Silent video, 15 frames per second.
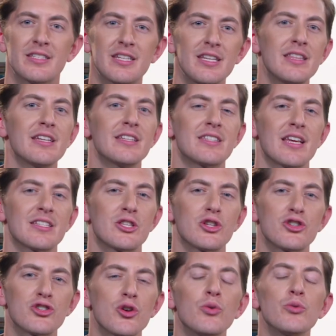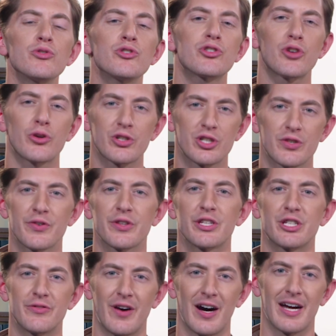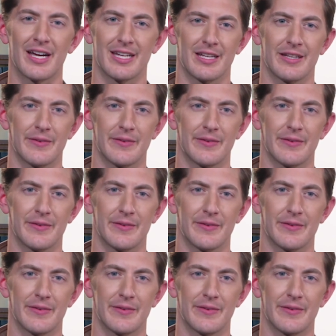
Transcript: see this as the soul's search for the divine.